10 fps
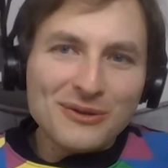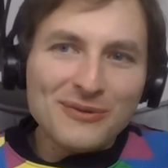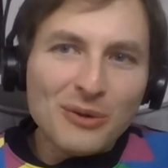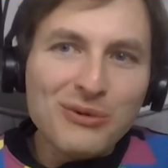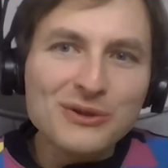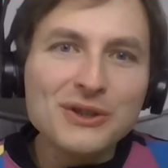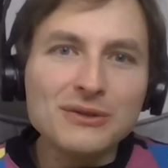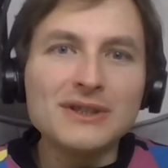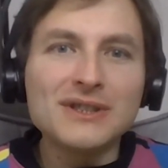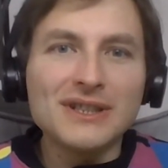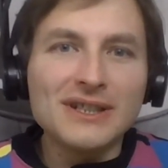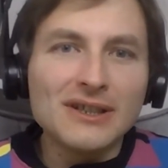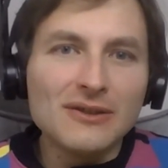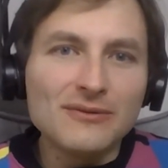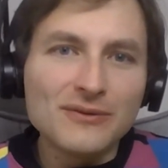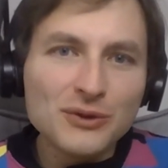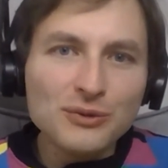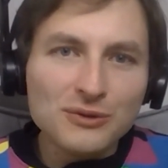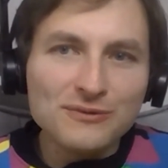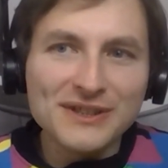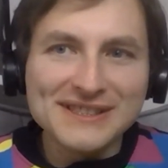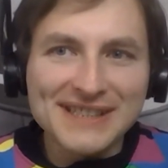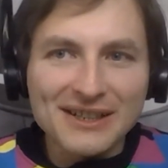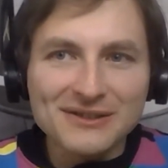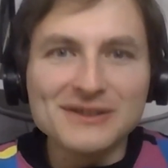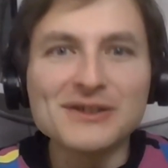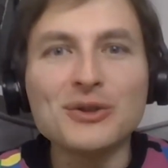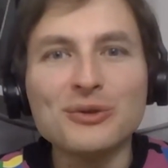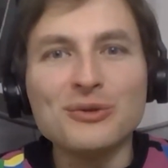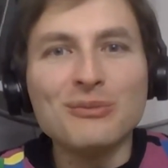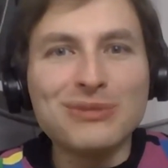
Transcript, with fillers: of opportunity of two to three seconds to